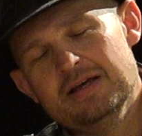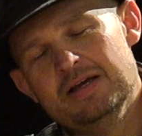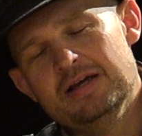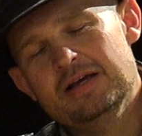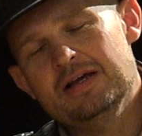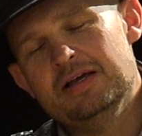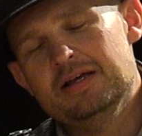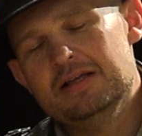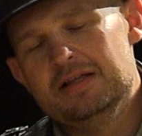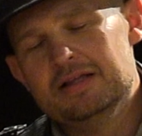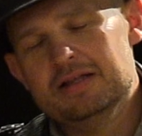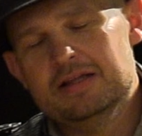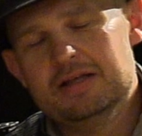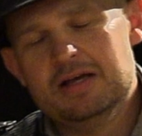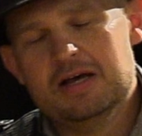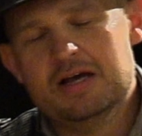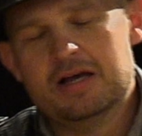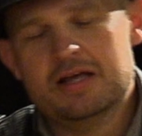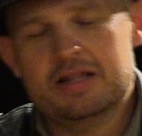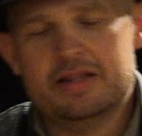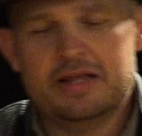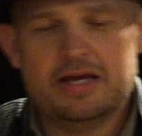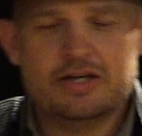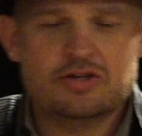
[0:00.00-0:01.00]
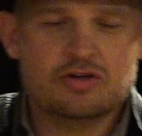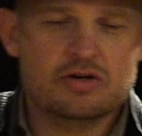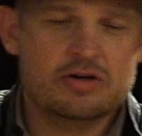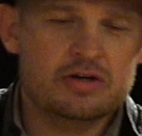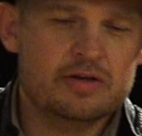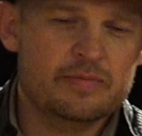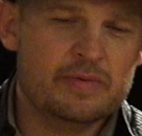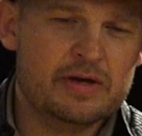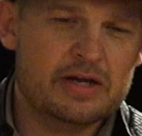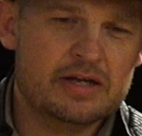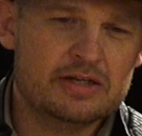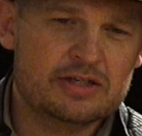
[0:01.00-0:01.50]
uh, uh, they turned
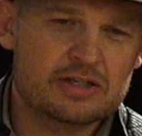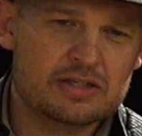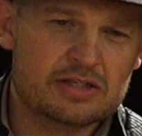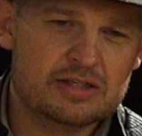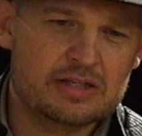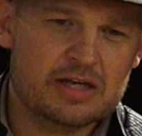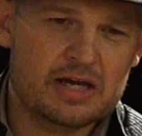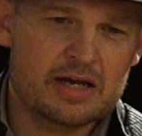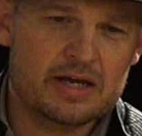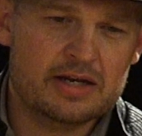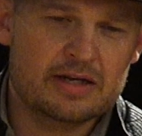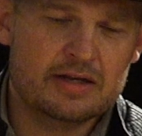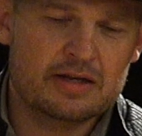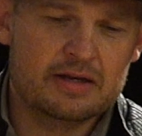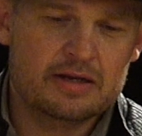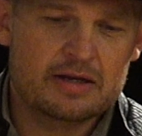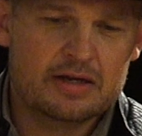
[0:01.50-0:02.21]
to me and just said,